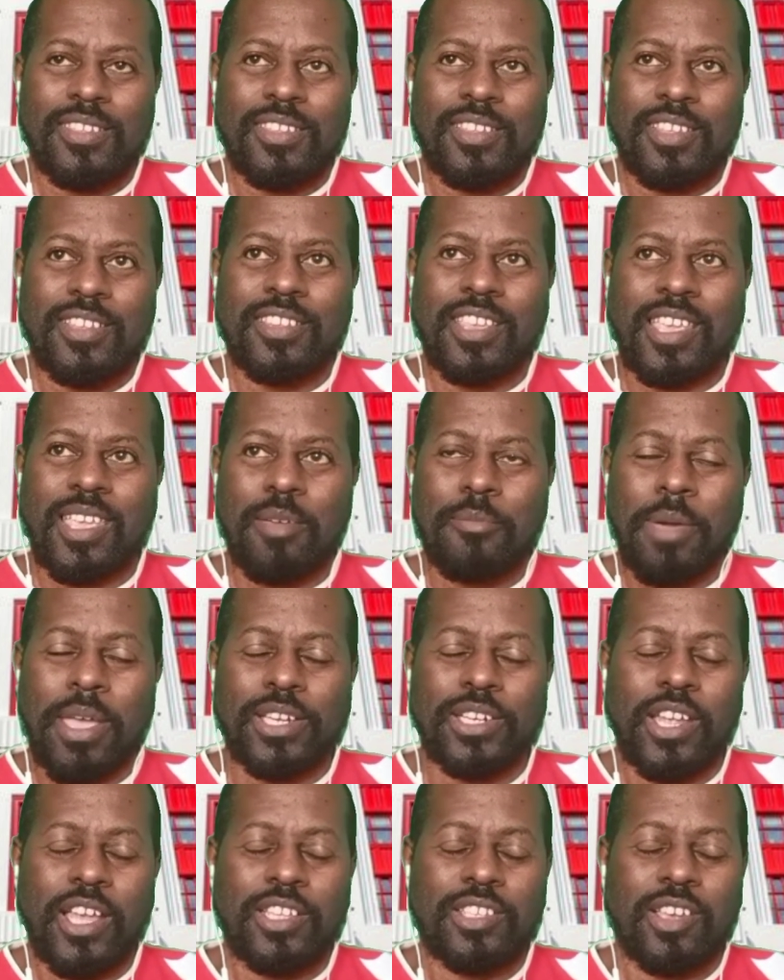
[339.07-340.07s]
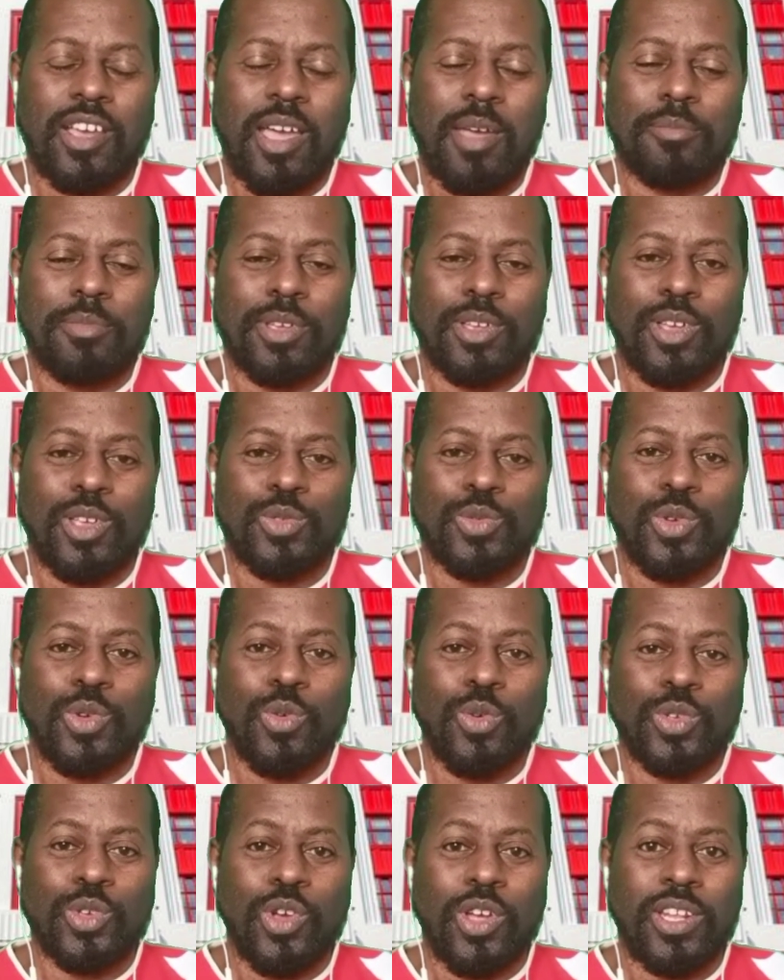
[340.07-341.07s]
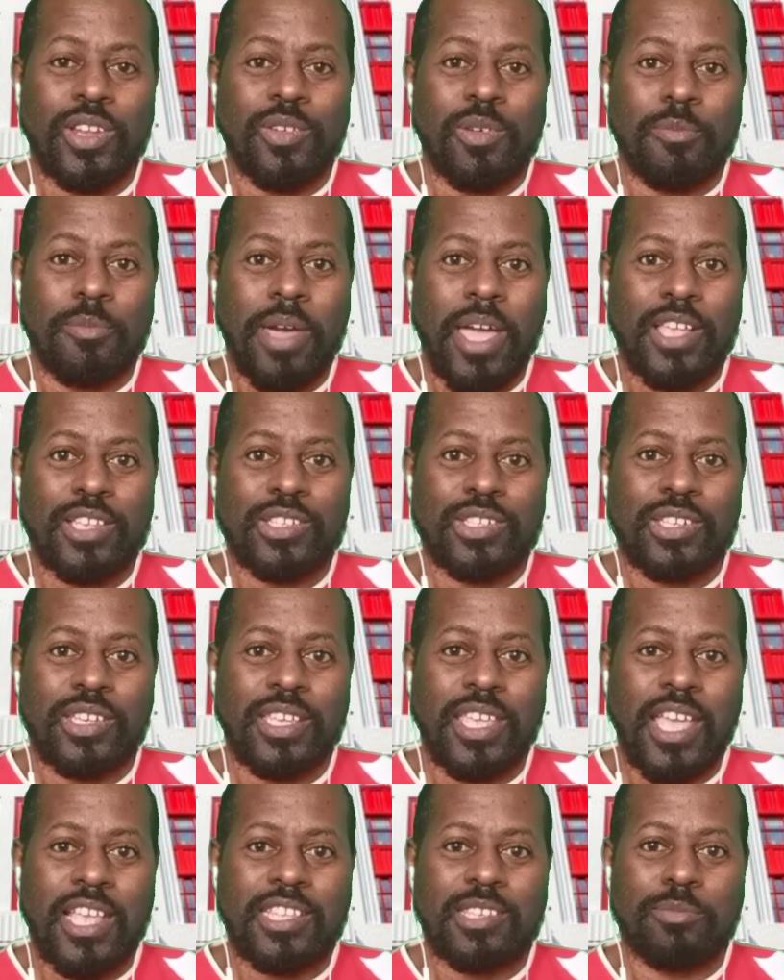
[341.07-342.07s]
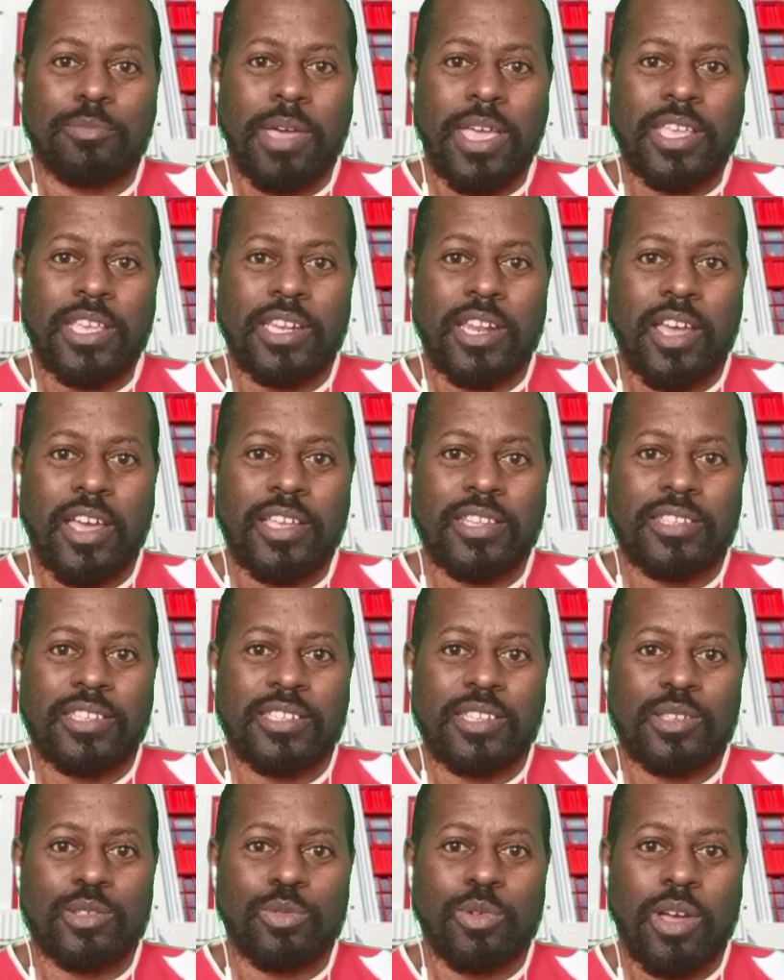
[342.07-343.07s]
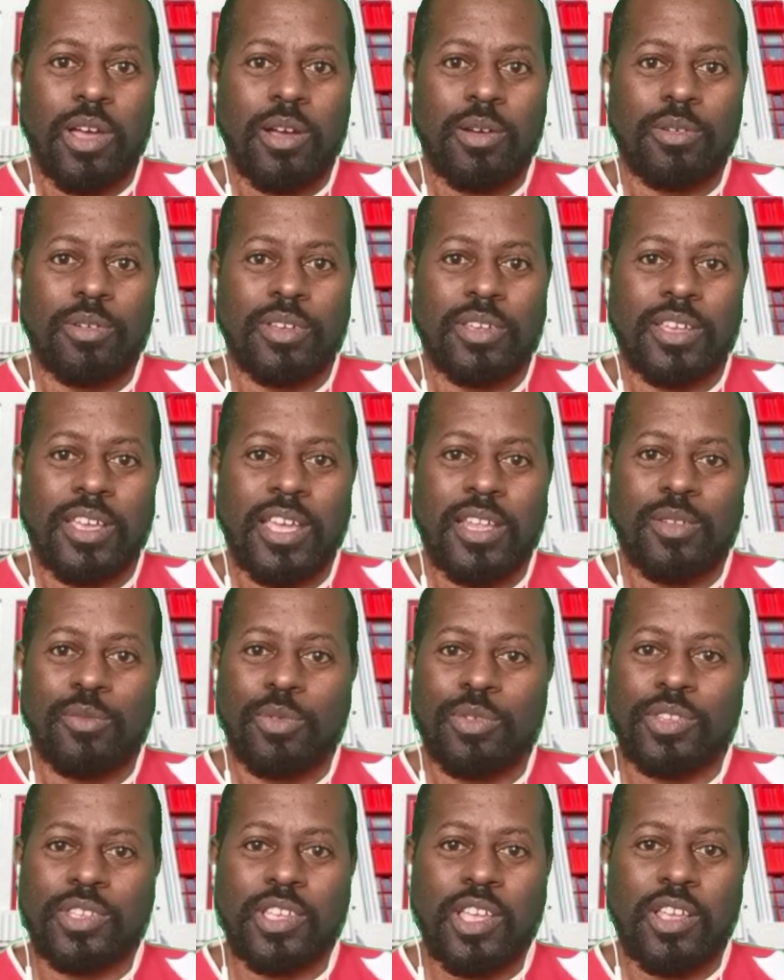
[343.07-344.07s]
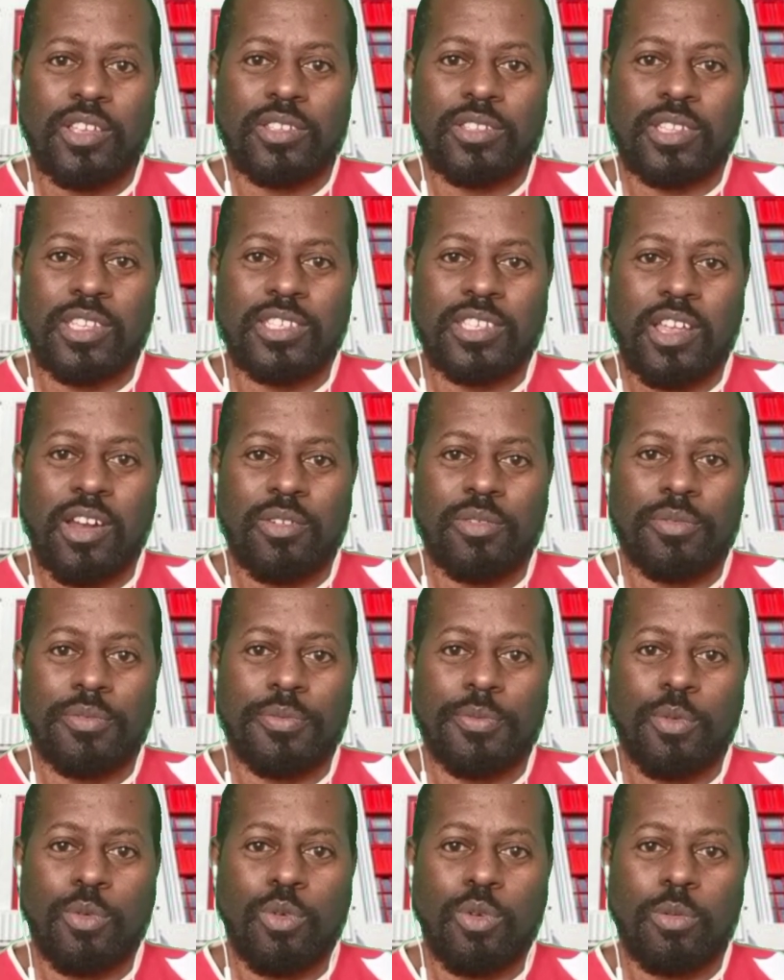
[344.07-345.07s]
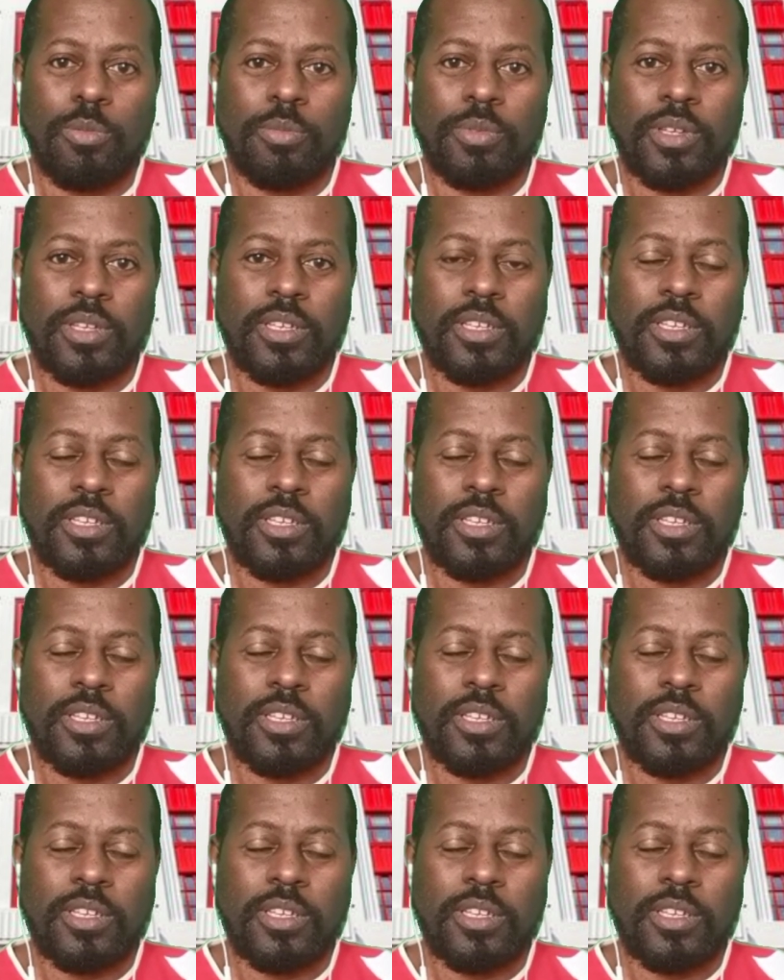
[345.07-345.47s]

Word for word: Let's take a match at a time because we've also got another match against Man United as well. And with this current form,